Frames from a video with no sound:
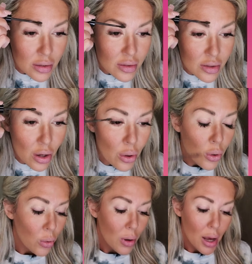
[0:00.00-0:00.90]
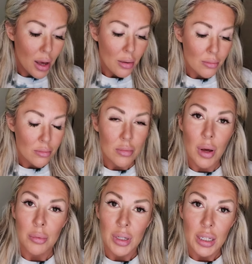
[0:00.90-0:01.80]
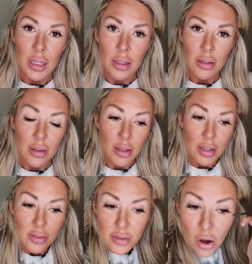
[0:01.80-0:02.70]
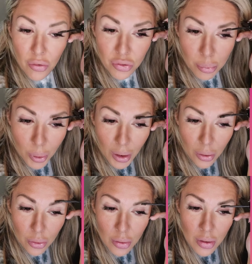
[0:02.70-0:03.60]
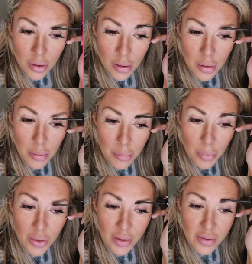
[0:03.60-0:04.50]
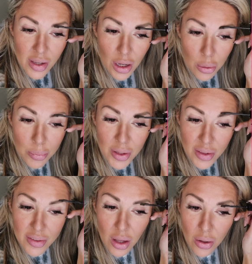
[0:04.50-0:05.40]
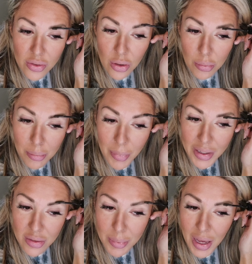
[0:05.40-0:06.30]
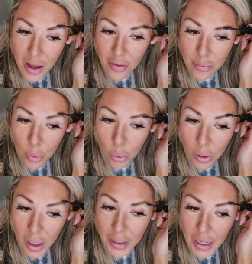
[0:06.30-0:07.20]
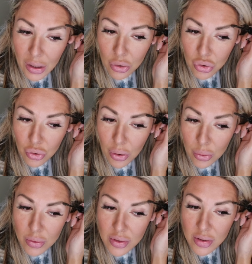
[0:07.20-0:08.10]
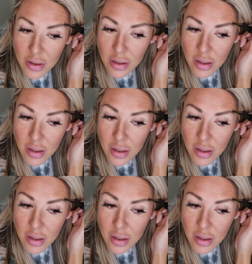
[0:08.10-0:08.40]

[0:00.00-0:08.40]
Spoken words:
So I'm going to get the soft brown, but this helps, and this also makes me have more like hair strokes